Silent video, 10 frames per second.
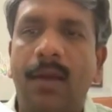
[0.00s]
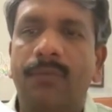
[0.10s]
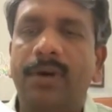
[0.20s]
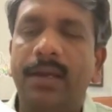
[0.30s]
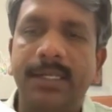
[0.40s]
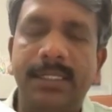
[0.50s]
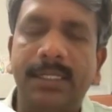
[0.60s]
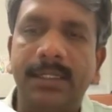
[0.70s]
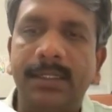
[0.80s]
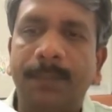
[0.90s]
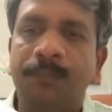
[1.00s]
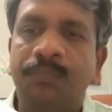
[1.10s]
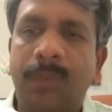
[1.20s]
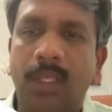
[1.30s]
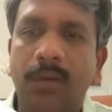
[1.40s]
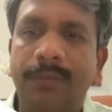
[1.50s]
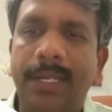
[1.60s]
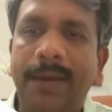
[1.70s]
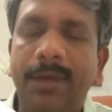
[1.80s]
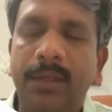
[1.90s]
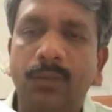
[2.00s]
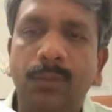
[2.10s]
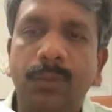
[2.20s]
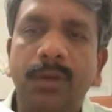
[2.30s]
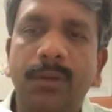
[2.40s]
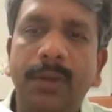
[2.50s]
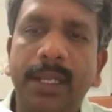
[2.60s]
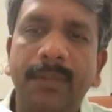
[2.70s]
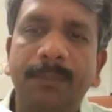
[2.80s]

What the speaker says: For instance, you will have a Ubuntu layer,